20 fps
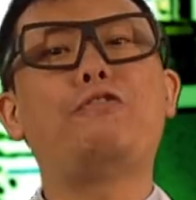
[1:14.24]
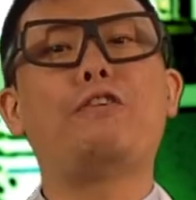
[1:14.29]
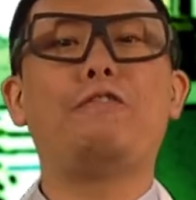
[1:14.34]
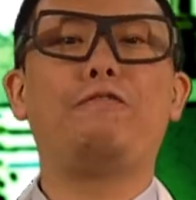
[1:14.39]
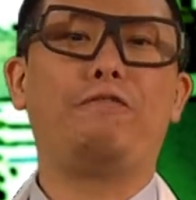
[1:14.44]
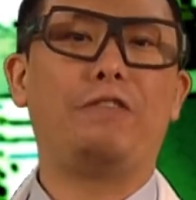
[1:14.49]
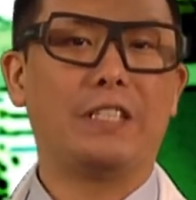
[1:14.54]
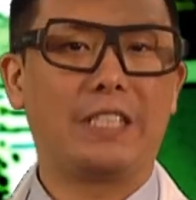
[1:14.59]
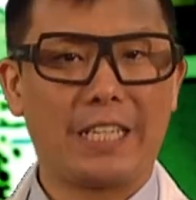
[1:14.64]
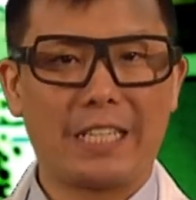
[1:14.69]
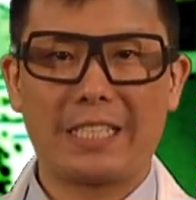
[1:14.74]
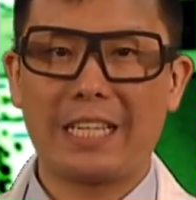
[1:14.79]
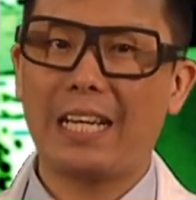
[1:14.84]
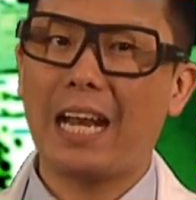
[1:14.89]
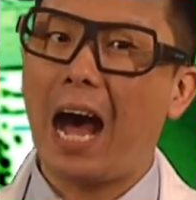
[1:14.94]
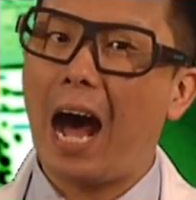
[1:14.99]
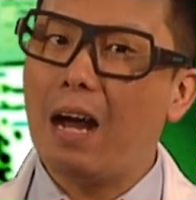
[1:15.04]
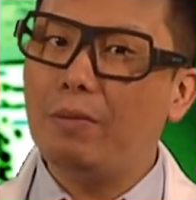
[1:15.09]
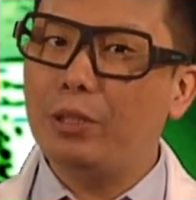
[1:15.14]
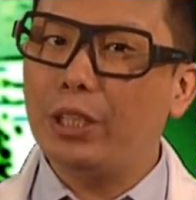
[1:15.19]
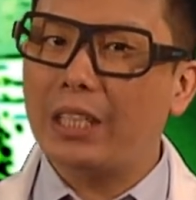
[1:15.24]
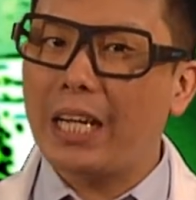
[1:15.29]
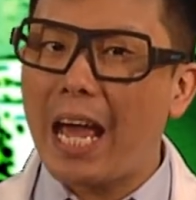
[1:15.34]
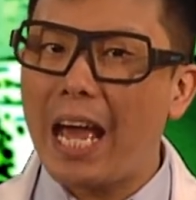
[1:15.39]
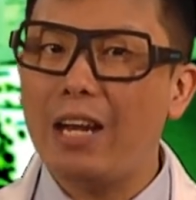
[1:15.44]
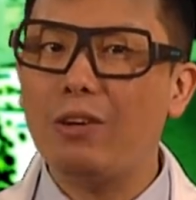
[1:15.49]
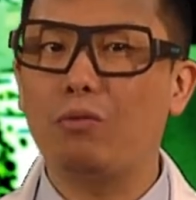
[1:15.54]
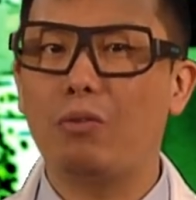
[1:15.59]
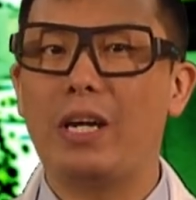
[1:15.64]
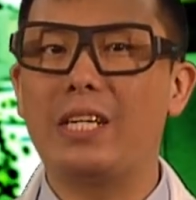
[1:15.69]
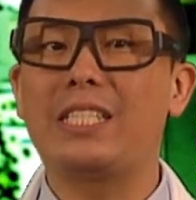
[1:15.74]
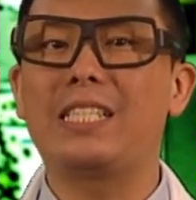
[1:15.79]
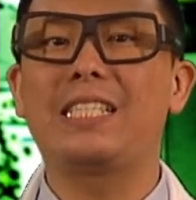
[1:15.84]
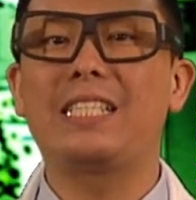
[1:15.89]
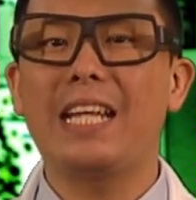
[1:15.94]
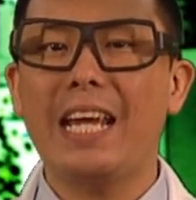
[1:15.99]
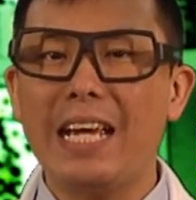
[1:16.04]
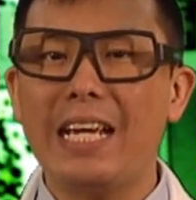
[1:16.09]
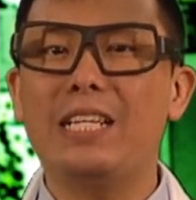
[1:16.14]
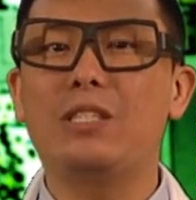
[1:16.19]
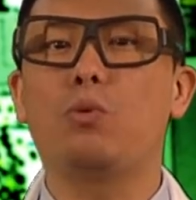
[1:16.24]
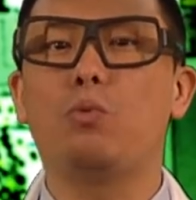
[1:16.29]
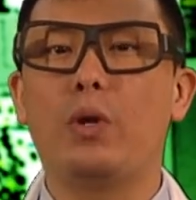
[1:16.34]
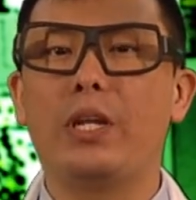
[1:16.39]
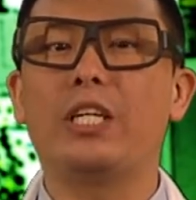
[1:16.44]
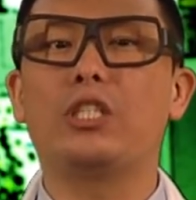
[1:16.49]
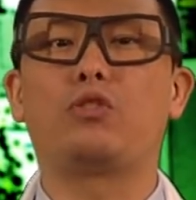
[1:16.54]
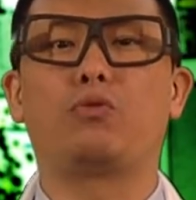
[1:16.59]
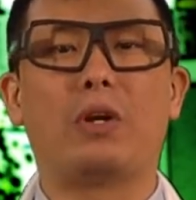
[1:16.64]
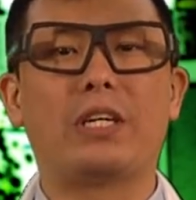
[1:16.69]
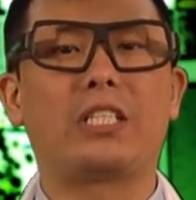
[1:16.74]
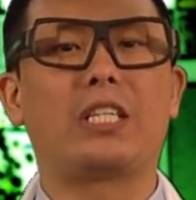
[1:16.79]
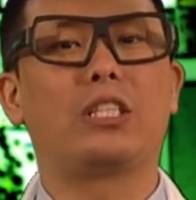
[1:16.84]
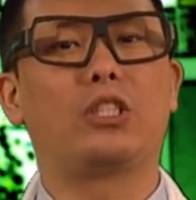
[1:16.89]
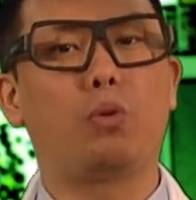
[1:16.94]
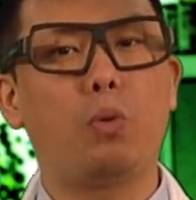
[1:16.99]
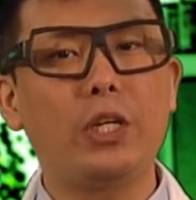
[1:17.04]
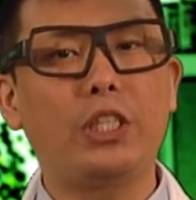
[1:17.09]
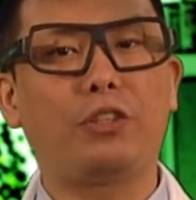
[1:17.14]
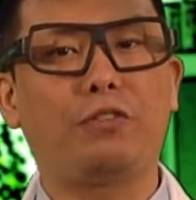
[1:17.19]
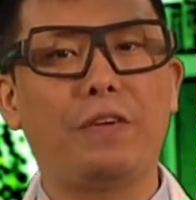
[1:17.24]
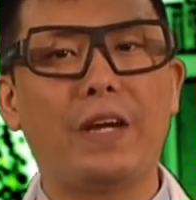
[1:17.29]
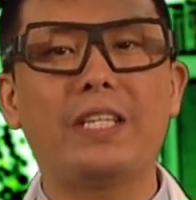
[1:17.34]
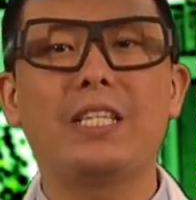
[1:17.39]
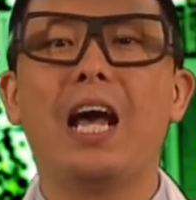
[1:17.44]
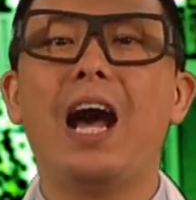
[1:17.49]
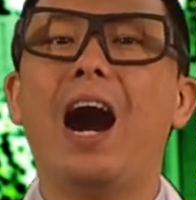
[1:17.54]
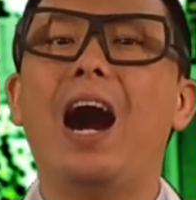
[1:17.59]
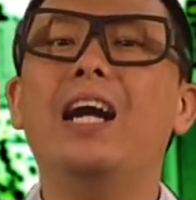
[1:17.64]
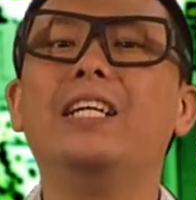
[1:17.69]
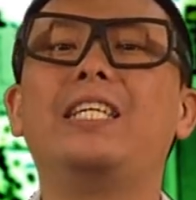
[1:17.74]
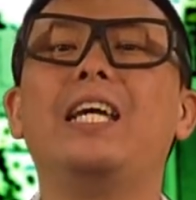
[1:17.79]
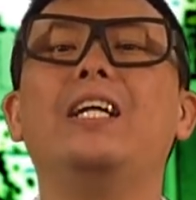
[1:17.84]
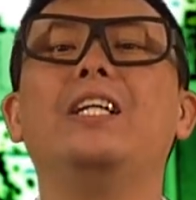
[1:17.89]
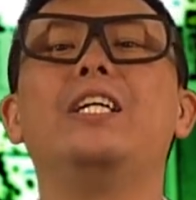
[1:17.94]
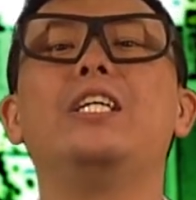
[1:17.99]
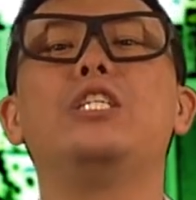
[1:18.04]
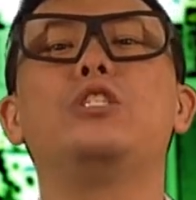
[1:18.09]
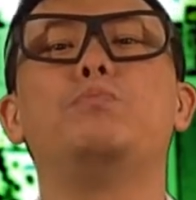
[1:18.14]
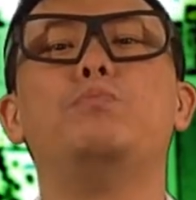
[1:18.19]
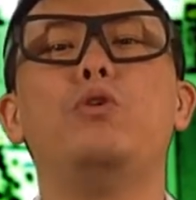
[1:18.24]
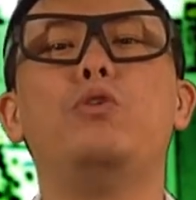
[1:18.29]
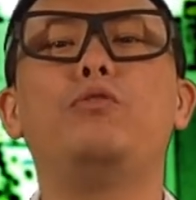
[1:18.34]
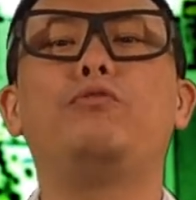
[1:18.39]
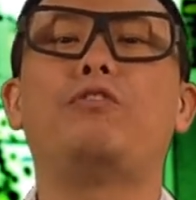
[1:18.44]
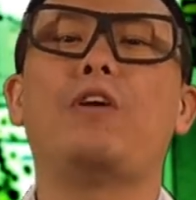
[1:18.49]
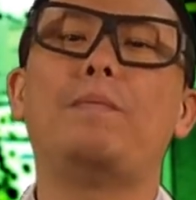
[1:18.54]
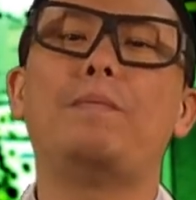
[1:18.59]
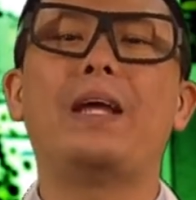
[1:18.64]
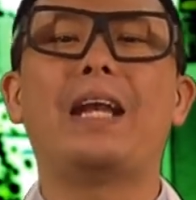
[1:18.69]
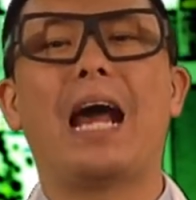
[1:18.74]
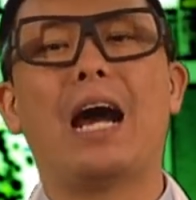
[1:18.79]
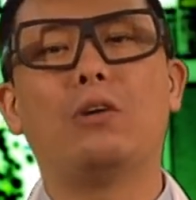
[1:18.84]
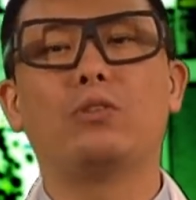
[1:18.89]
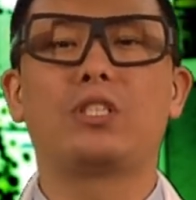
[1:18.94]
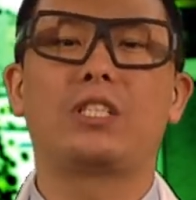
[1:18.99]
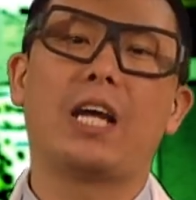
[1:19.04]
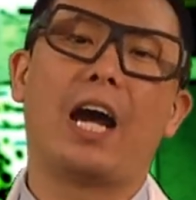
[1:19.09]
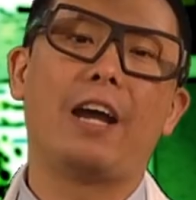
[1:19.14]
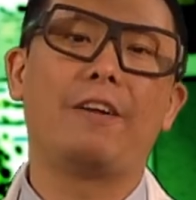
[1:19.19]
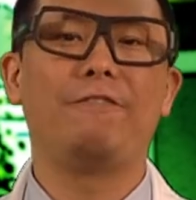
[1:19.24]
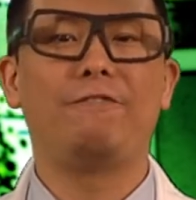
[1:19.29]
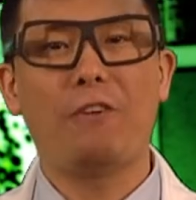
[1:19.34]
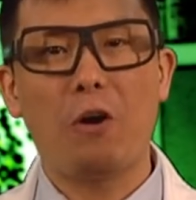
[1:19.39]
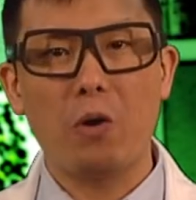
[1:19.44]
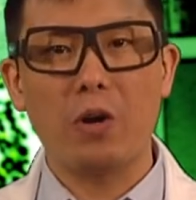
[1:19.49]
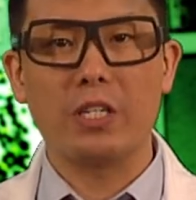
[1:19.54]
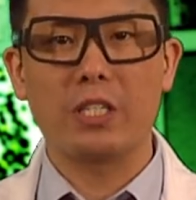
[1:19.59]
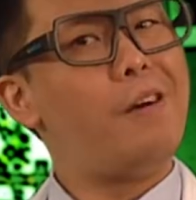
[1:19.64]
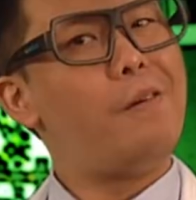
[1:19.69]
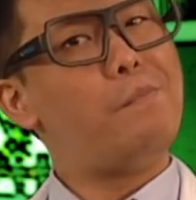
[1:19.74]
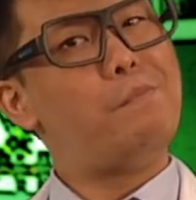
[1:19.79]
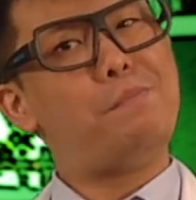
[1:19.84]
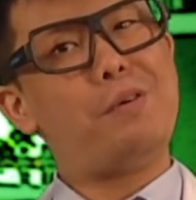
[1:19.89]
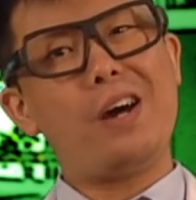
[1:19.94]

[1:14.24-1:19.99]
from physics, an object at rest stays with its rested twitch face until it is moved from an outside force.